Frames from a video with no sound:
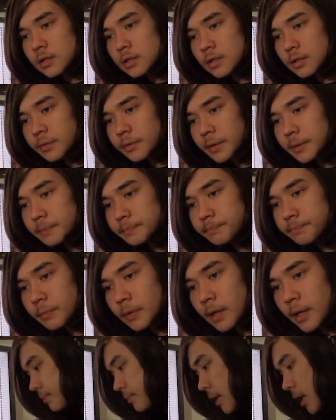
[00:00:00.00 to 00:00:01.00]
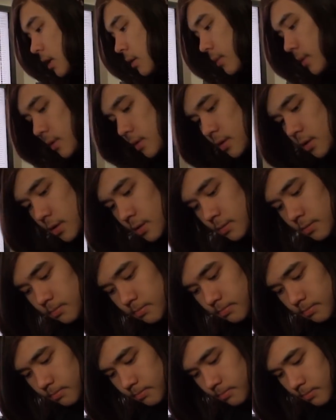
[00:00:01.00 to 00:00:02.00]
So anyways, just
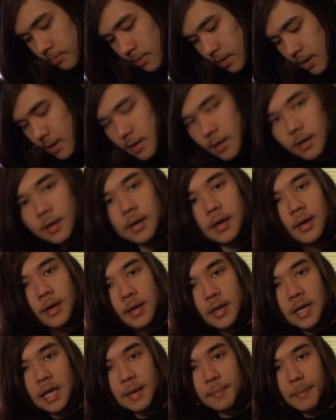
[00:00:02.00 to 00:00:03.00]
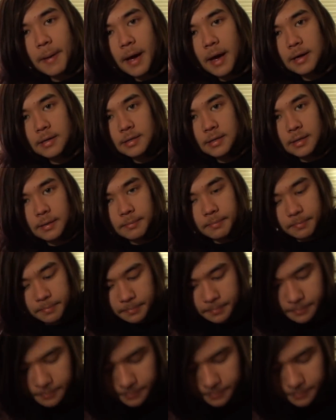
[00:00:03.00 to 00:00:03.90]
keep asking.